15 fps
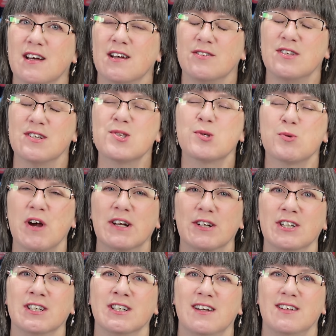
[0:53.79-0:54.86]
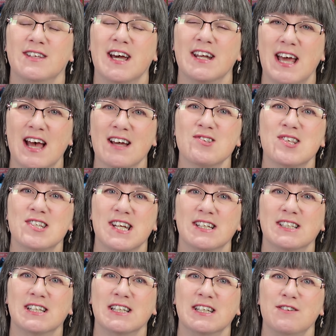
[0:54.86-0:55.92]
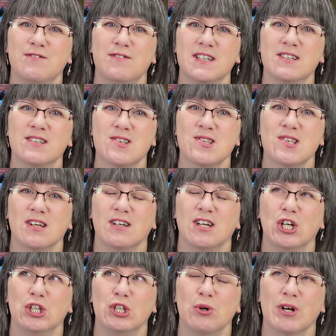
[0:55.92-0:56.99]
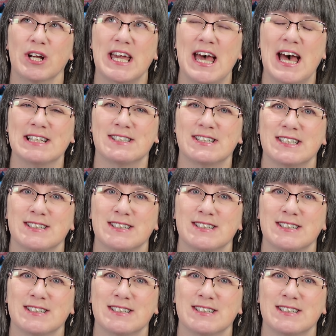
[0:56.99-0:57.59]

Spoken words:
the sweater that accidentally fits your cat.